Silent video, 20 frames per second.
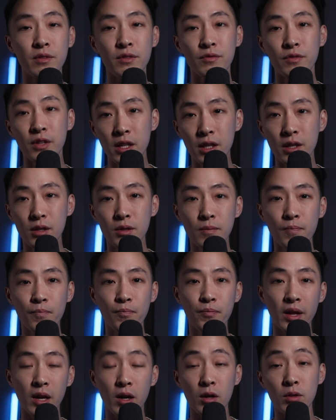have a video
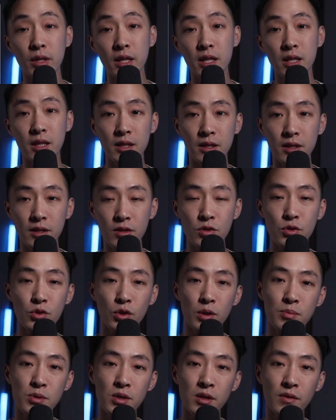that I'll link in the
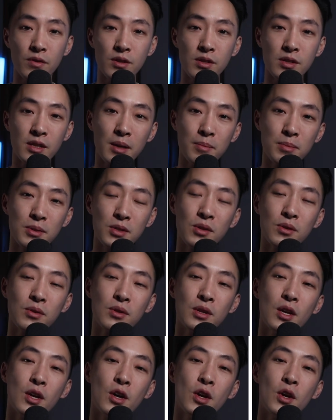description of this
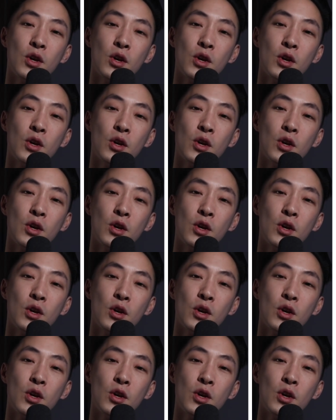episode